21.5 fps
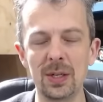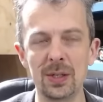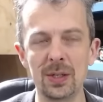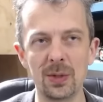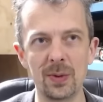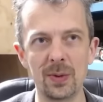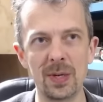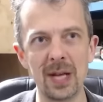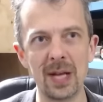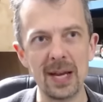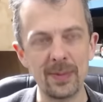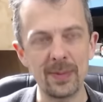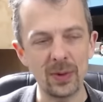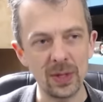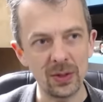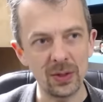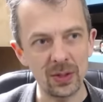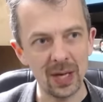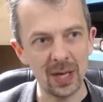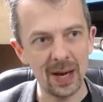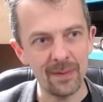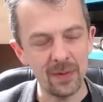to enable
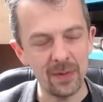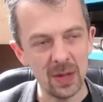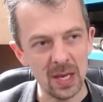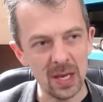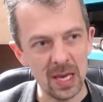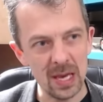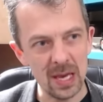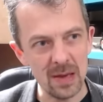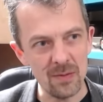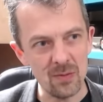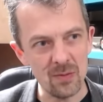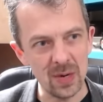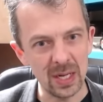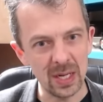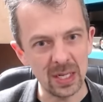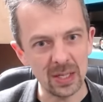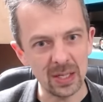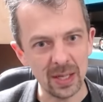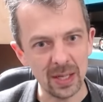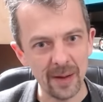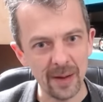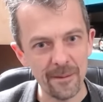you to have the
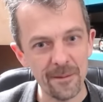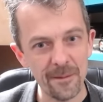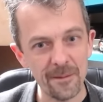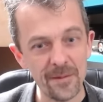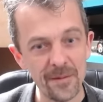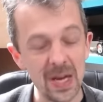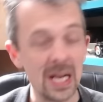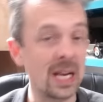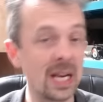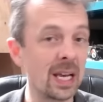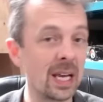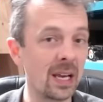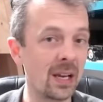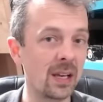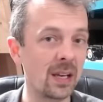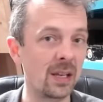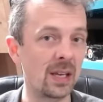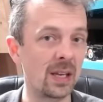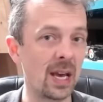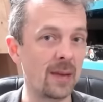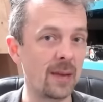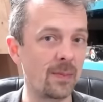realistic feeling
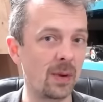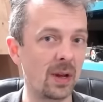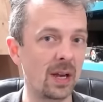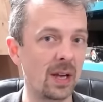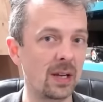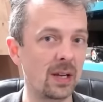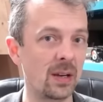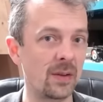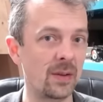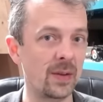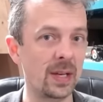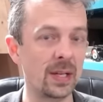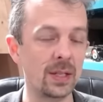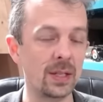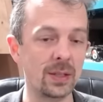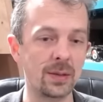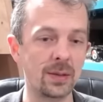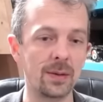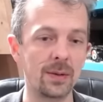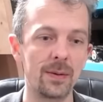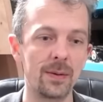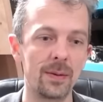gameplay, I think
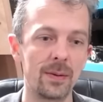is